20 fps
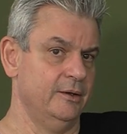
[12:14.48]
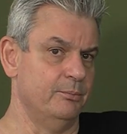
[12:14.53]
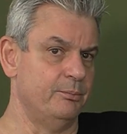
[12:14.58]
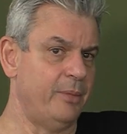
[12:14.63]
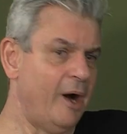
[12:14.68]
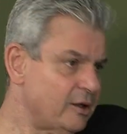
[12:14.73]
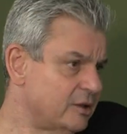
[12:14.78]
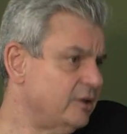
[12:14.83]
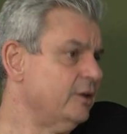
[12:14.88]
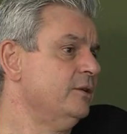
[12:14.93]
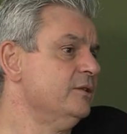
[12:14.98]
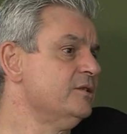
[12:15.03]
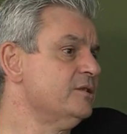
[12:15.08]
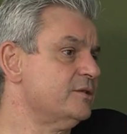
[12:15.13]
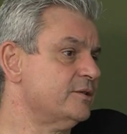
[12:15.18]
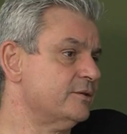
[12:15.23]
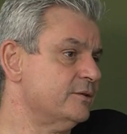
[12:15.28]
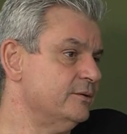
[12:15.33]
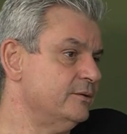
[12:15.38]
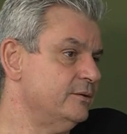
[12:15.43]

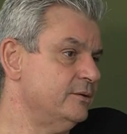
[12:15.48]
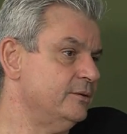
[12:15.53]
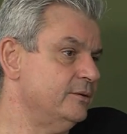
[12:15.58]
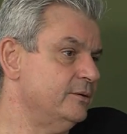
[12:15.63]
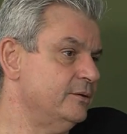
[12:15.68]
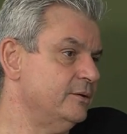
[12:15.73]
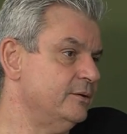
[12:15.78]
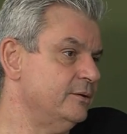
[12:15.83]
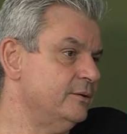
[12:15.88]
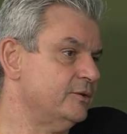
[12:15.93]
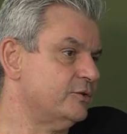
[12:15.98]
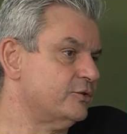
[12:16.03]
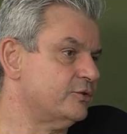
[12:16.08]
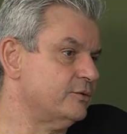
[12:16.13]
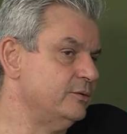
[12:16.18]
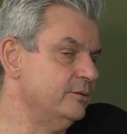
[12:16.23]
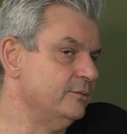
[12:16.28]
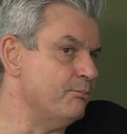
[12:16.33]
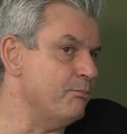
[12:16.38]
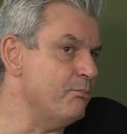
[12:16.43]
particles
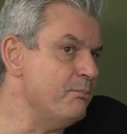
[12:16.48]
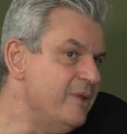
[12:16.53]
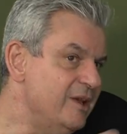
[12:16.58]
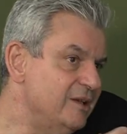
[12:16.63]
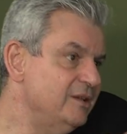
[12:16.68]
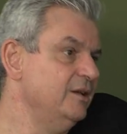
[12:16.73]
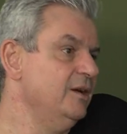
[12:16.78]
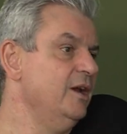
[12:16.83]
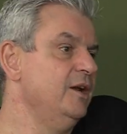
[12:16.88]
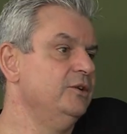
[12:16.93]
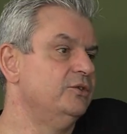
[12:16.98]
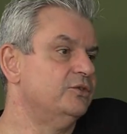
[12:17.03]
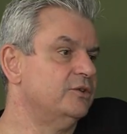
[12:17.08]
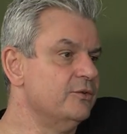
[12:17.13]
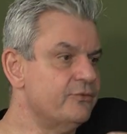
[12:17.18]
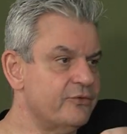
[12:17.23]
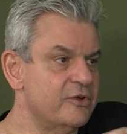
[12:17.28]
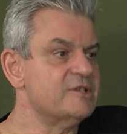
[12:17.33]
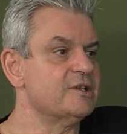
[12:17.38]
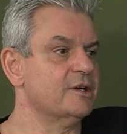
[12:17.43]
mediate
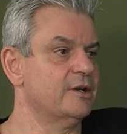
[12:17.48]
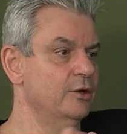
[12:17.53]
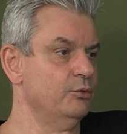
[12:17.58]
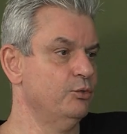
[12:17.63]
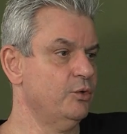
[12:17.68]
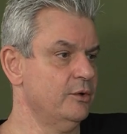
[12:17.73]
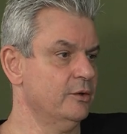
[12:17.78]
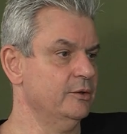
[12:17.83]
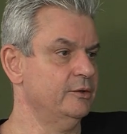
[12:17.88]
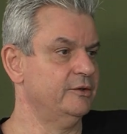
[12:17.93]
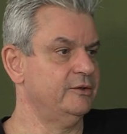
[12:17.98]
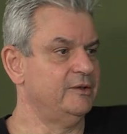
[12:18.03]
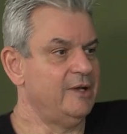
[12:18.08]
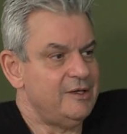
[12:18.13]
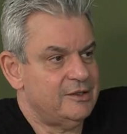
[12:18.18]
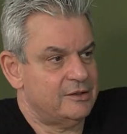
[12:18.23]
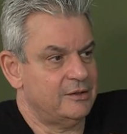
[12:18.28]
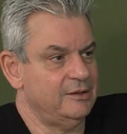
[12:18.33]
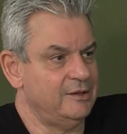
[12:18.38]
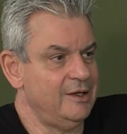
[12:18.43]
the physical world.
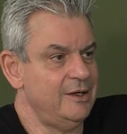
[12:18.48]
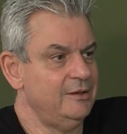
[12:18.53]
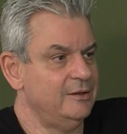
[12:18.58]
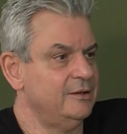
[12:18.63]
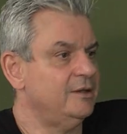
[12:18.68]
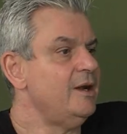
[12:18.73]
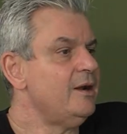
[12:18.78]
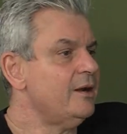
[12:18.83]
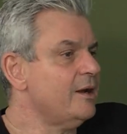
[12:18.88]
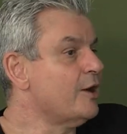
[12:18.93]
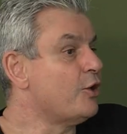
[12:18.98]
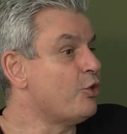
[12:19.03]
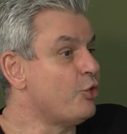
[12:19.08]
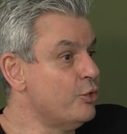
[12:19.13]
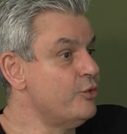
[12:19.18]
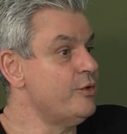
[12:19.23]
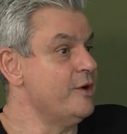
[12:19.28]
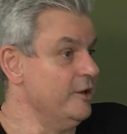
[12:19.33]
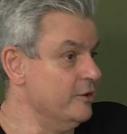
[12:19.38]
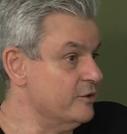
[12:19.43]
They are like
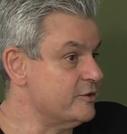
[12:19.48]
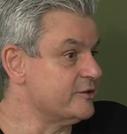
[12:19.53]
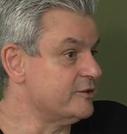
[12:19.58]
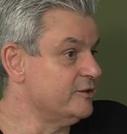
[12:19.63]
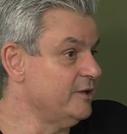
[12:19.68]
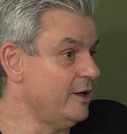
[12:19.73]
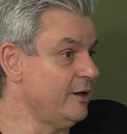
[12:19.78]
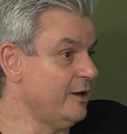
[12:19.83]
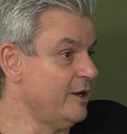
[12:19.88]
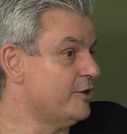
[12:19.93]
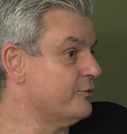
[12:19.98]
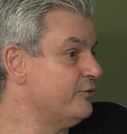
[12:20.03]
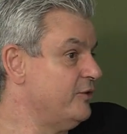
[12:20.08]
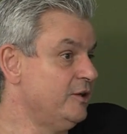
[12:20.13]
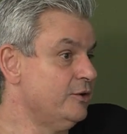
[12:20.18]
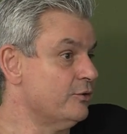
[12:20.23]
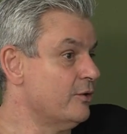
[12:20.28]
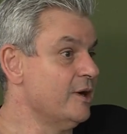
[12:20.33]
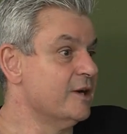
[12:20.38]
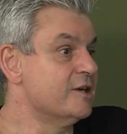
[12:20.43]
couriers. They are like
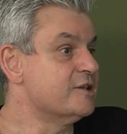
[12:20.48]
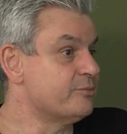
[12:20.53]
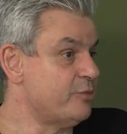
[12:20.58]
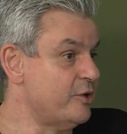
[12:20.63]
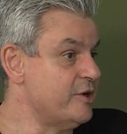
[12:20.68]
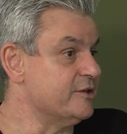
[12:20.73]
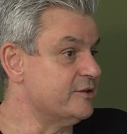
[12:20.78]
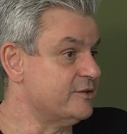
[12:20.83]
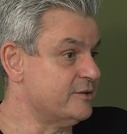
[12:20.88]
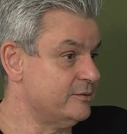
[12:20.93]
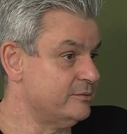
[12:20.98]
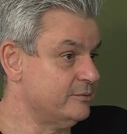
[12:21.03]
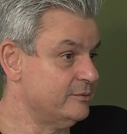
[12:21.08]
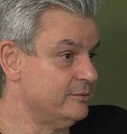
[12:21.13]
Federal Express.